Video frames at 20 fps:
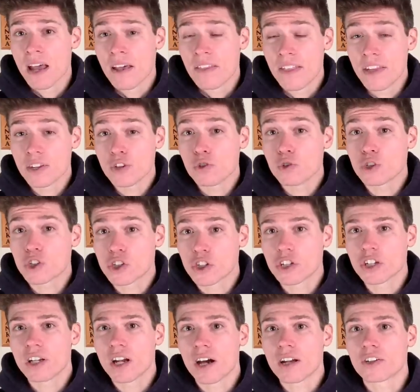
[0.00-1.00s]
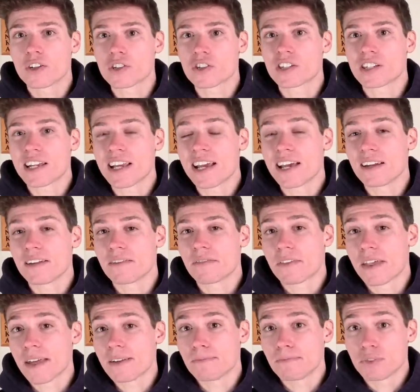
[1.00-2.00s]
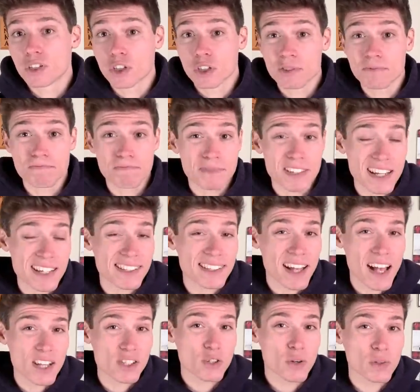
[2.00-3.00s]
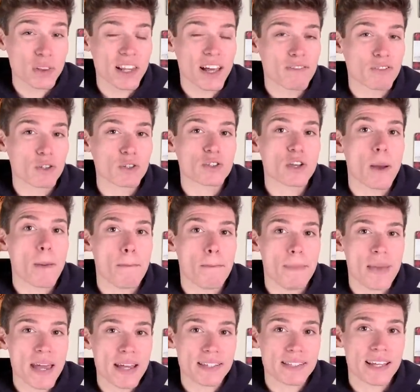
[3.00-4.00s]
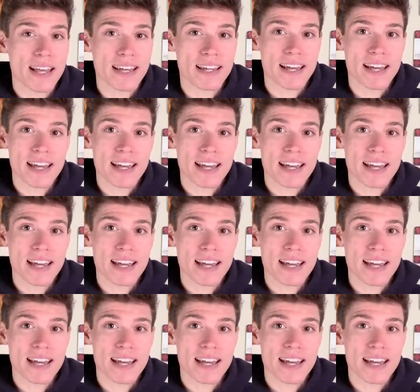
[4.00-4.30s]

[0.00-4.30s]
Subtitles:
then you should understand that your testosterone levels may take a